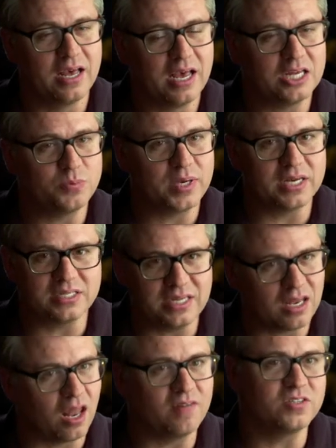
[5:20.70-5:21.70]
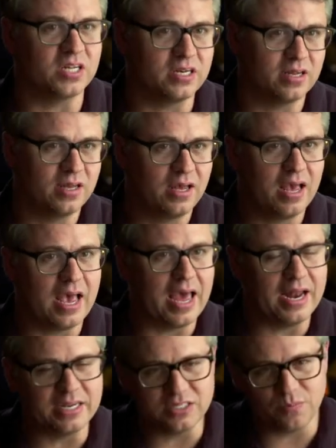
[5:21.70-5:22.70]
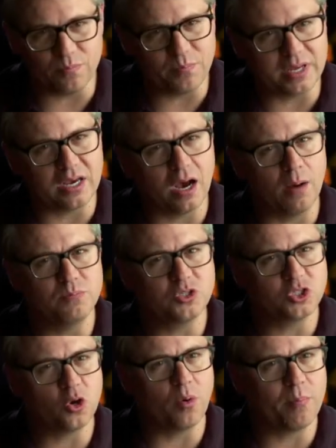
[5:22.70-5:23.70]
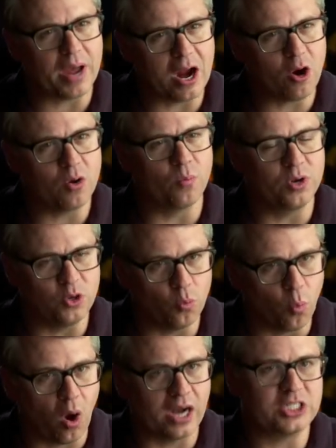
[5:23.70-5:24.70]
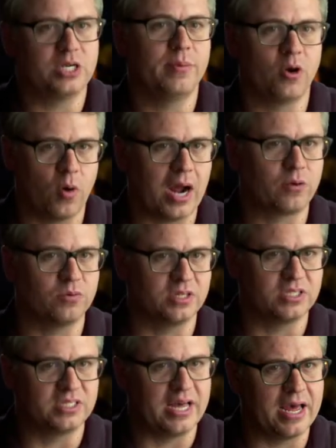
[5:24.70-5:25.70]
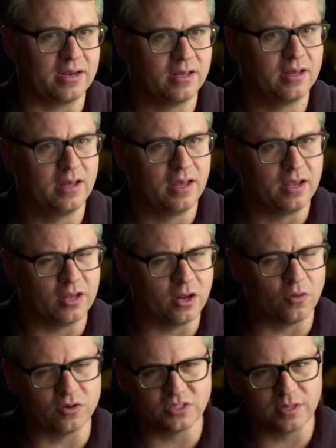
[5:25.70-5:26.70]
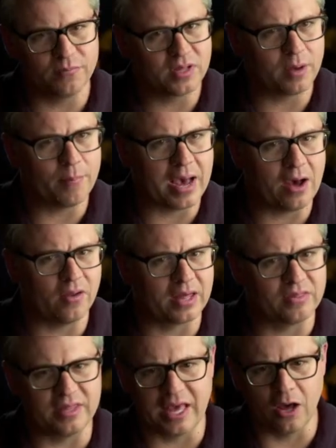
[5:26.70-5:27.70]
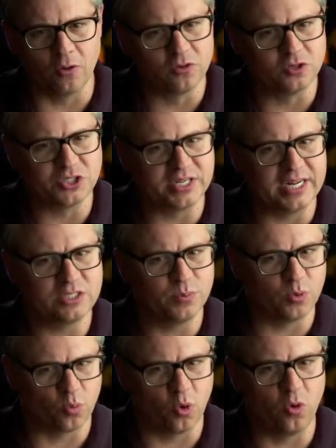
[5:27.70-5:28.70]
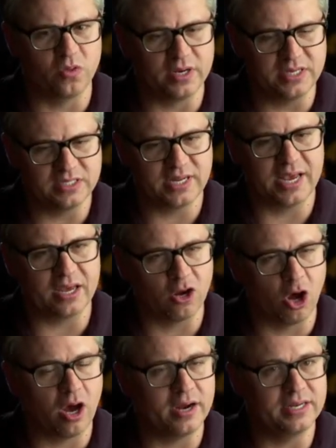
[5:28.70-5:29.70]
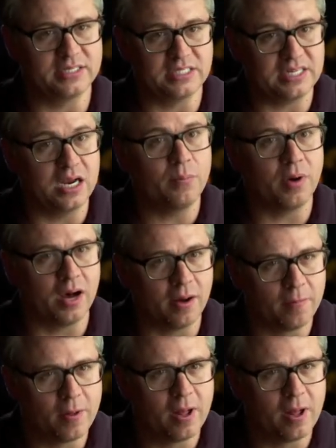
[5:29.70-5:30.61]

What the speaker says: is because he loves it. And it becomes so apparent when you watch him interact with the set. You know, there's something about like the elder statesman role that he's taken on in cinema